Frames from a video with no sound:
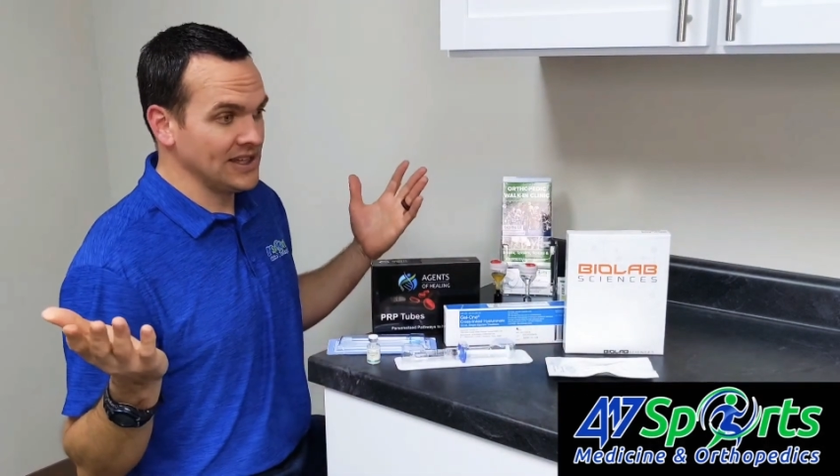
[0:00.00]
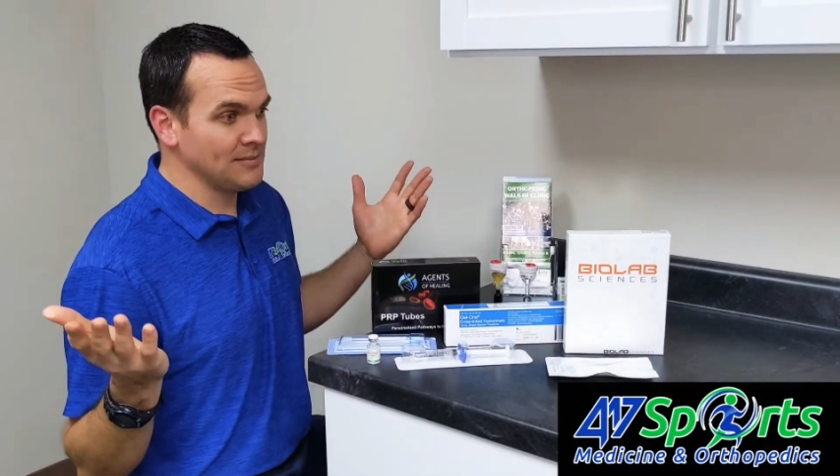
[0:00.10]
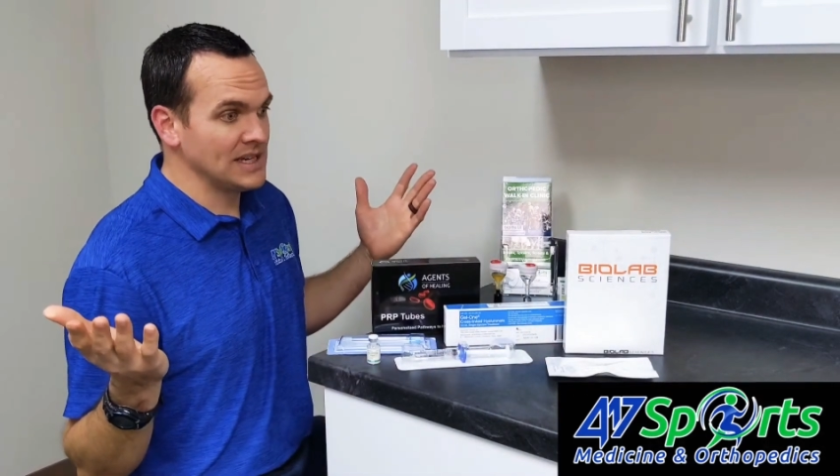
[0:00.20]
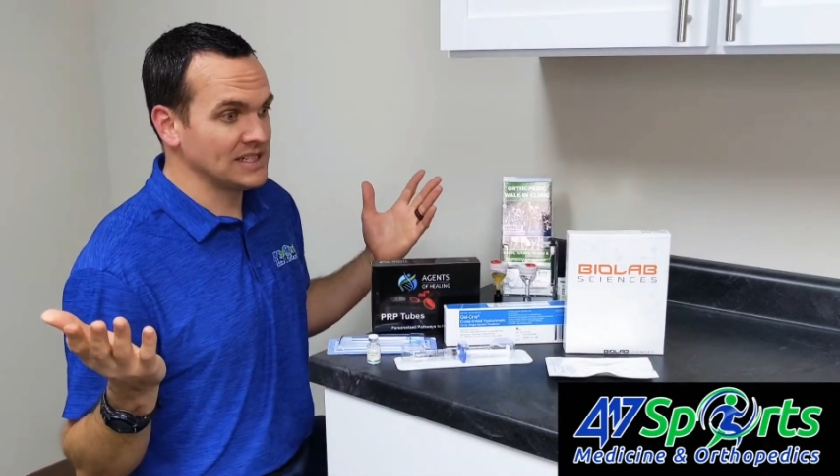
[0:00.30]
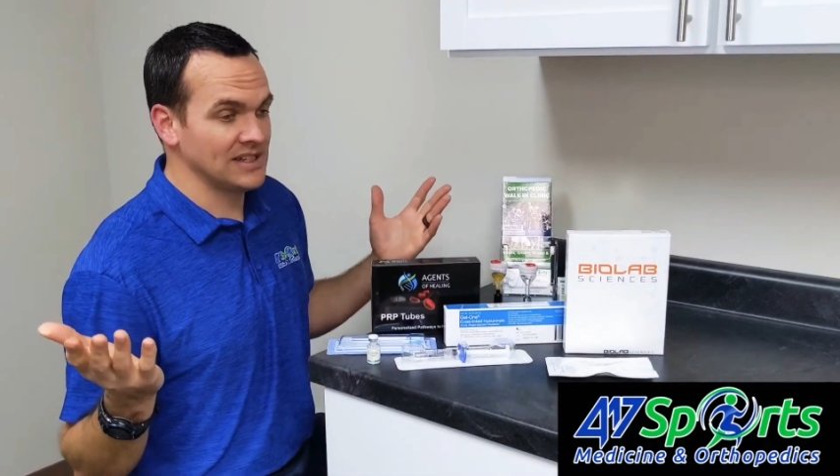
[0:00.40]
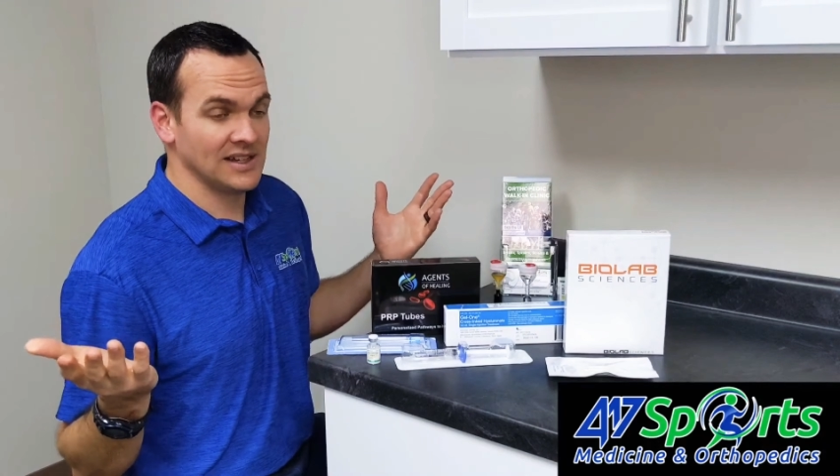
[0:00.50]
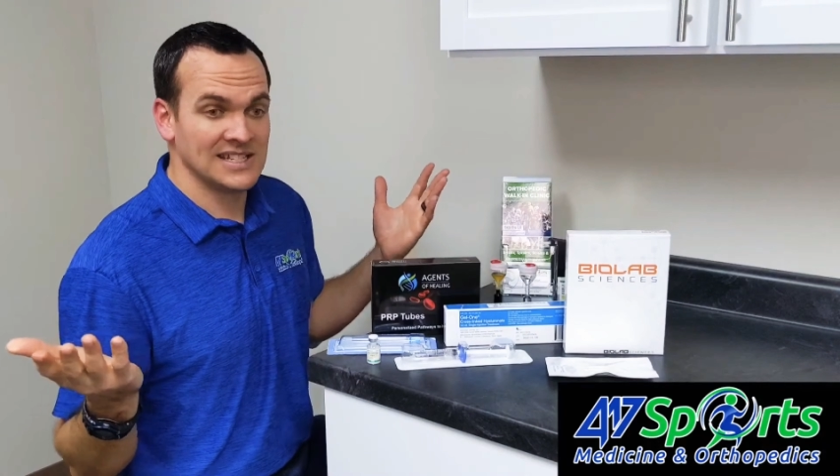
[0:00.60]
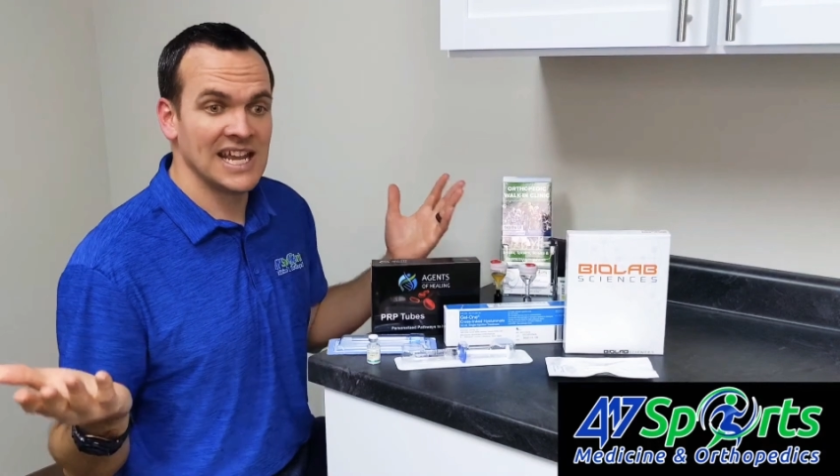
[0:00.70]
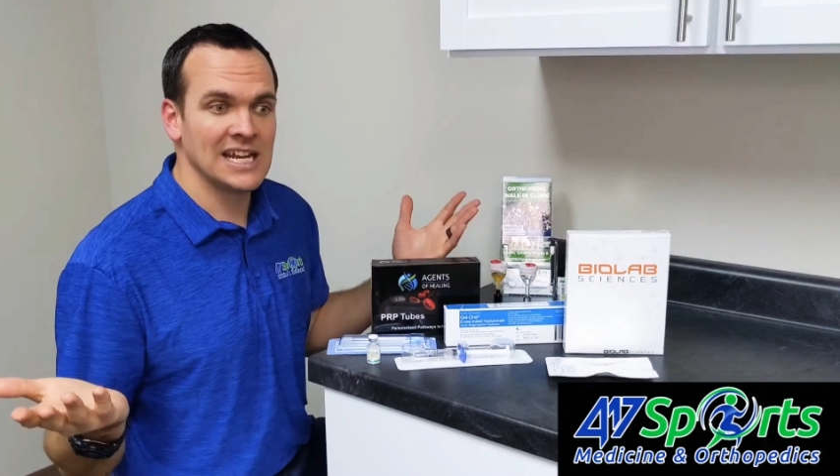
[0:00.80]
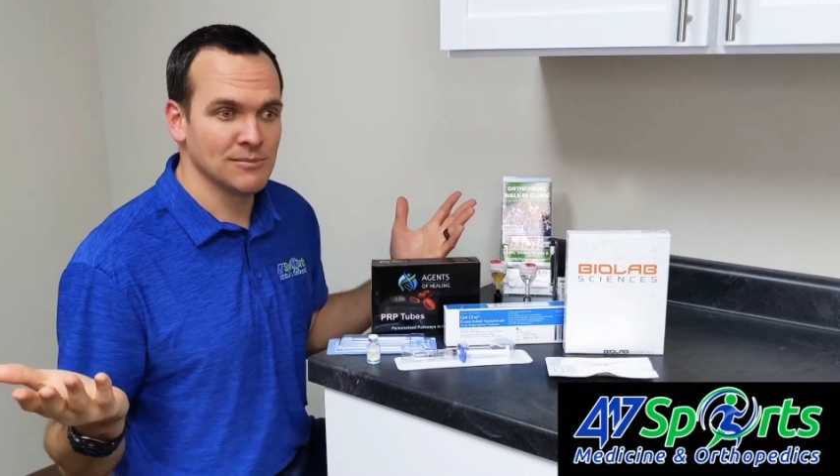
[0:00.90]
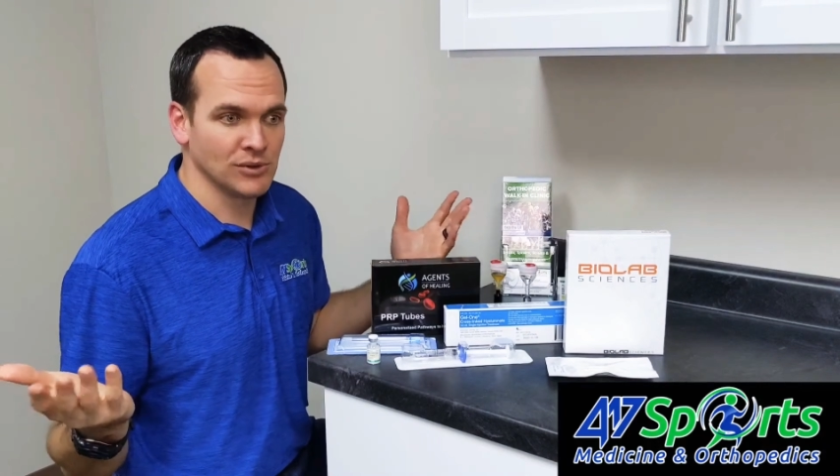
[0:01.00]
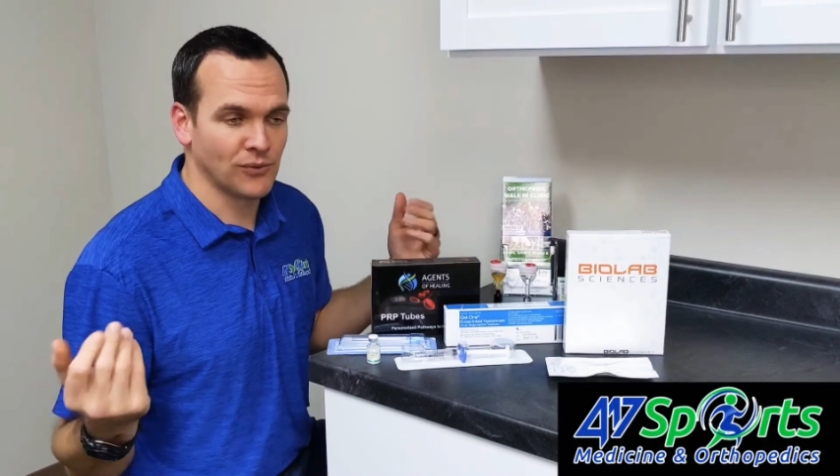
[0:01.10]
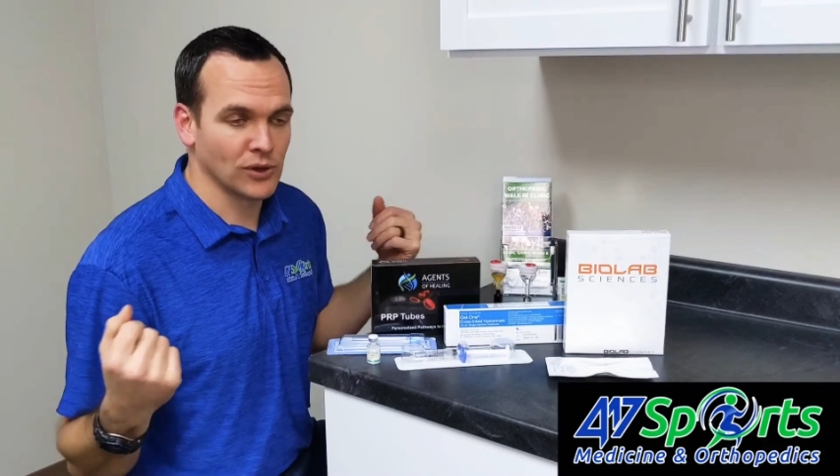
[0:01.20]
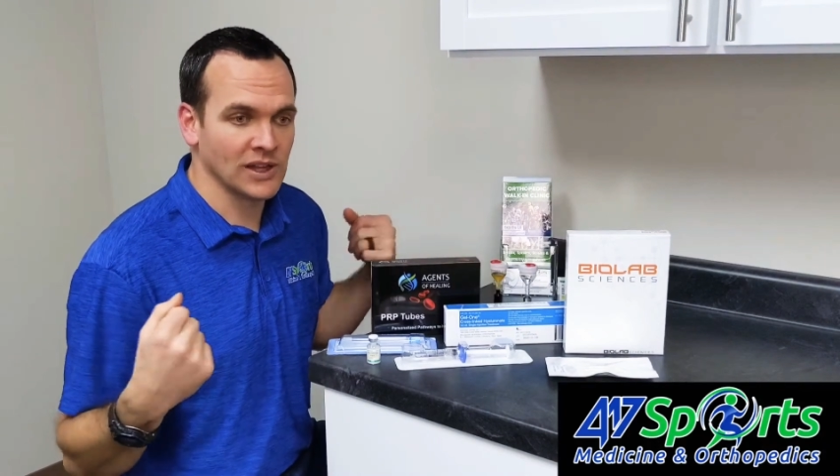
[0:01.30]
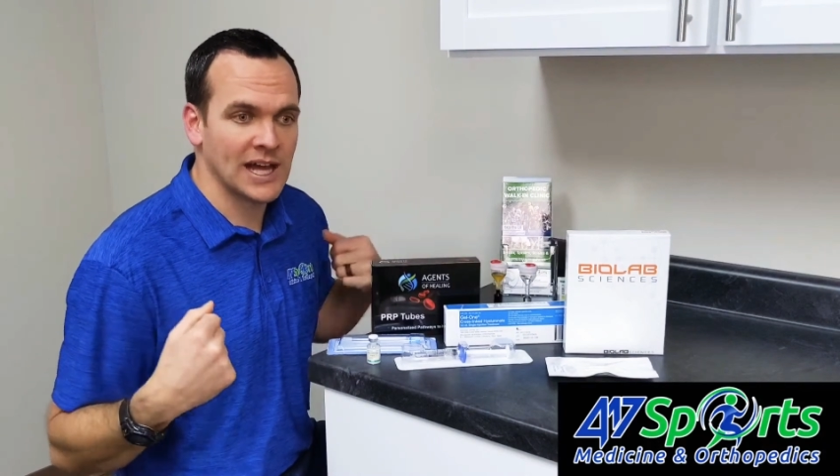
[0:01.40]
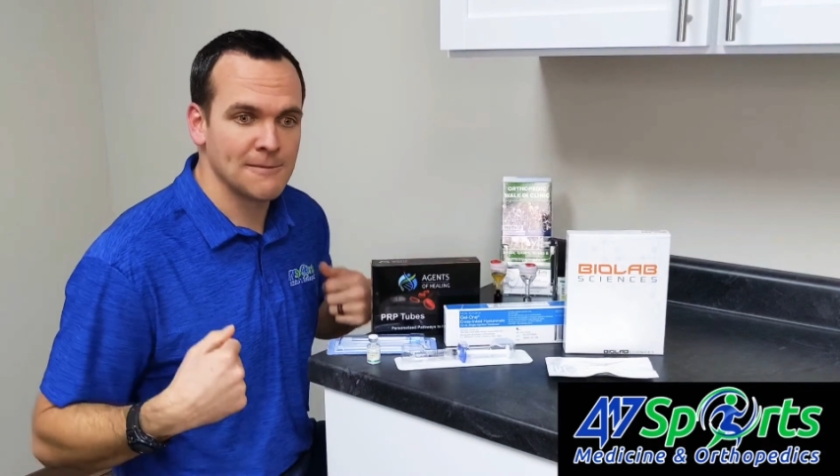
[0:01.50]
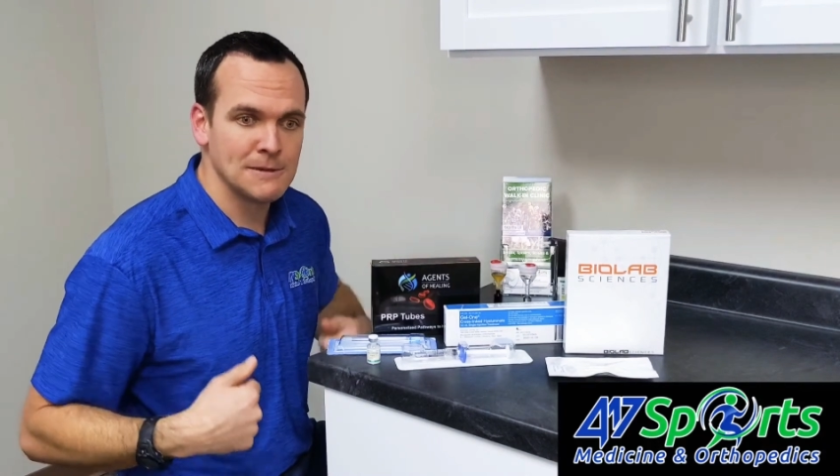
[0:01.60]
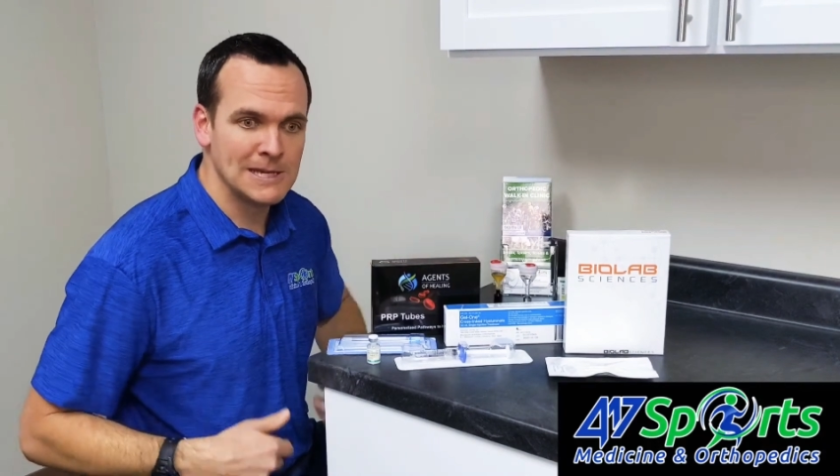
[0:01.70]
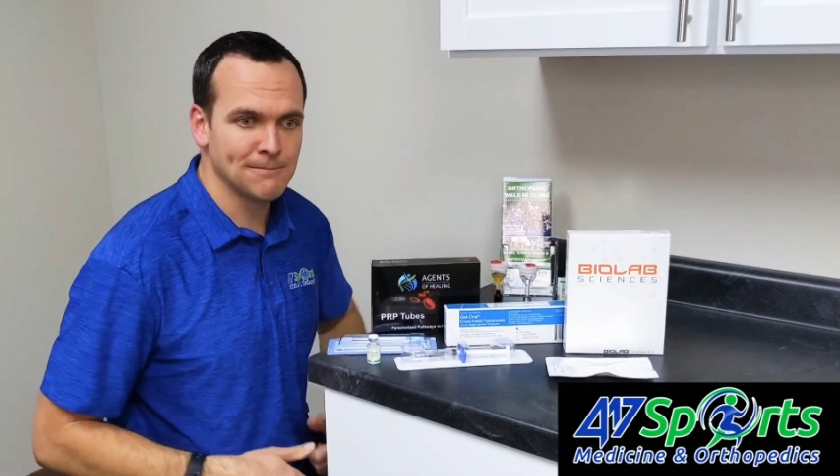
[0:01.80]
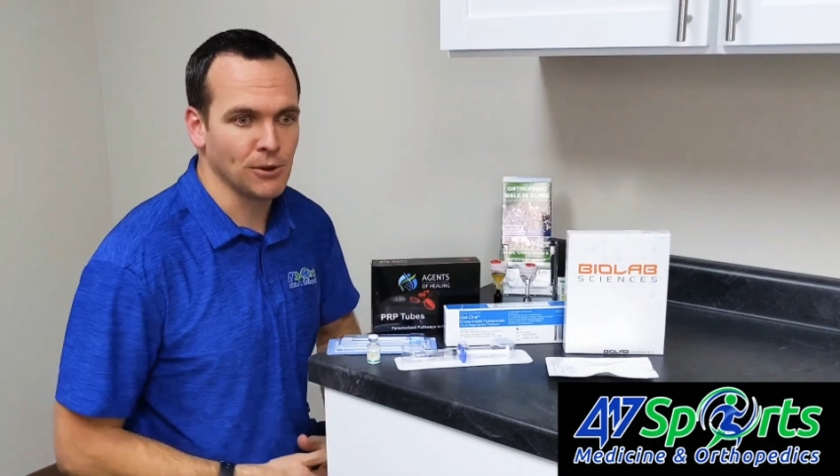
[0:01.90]
that makes it attainable for a lot of
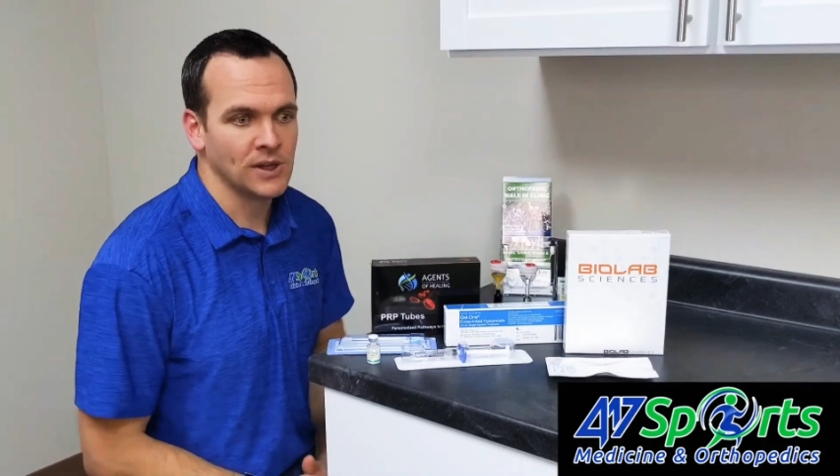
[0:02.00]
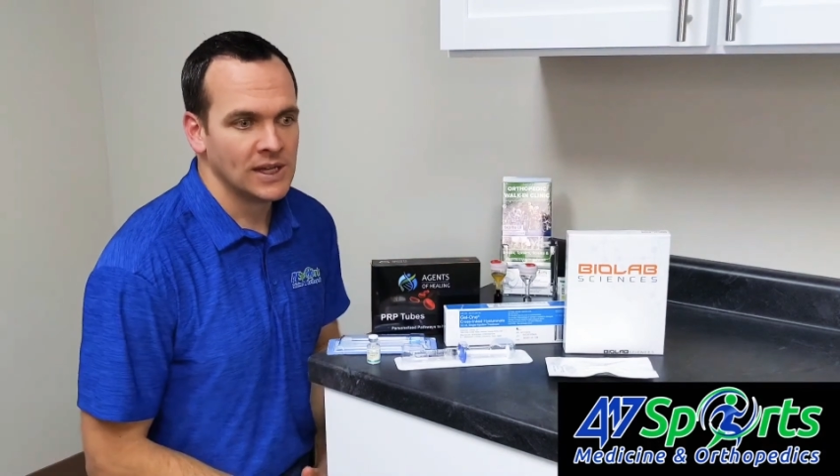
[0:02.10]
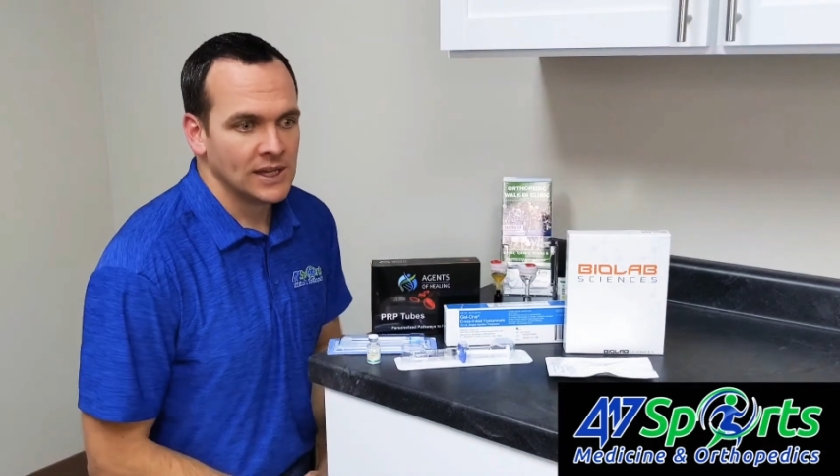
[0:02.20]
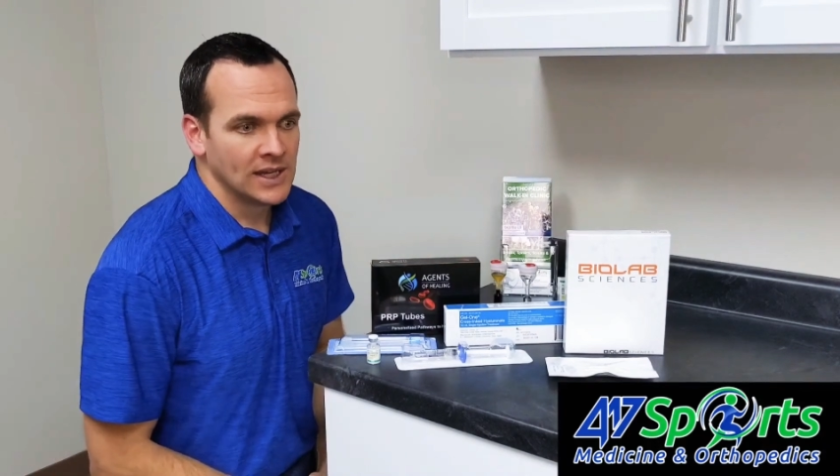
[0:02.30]
people.